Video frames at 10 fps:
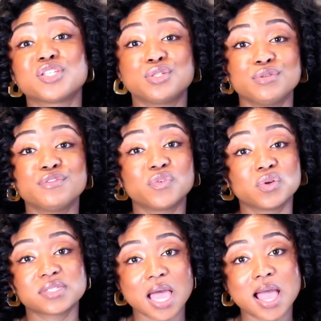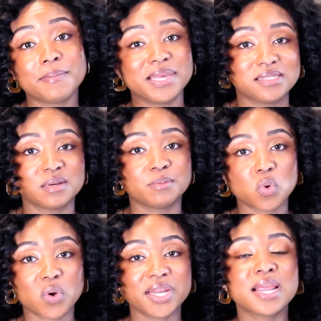to do full time at some
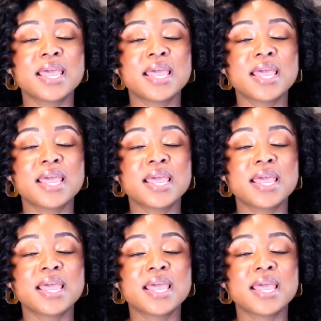point.